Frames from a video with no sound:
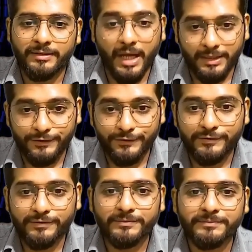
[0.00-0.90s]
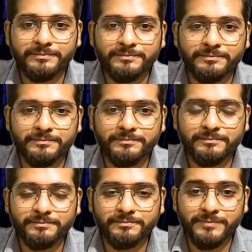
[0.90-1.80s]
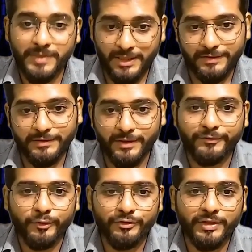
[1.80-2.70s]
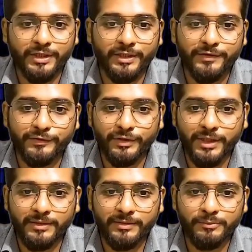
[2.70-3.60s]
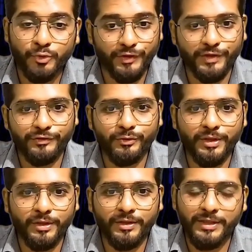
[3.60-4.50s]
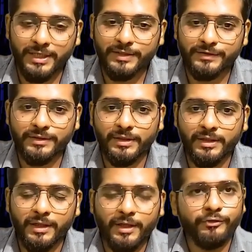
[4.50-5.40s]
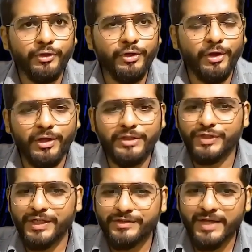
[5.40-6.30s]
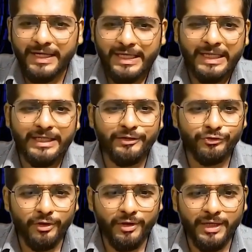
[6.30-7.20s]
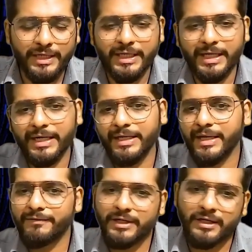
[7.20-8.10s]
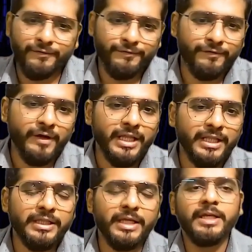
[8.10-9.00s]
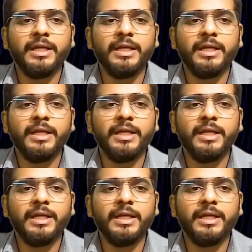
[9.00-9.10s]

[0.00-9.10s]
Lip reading: Dance. Yes, of course, you're in a discotheque. Music is going on, dance. So you're all chit-chatting and enjoying and having a fun.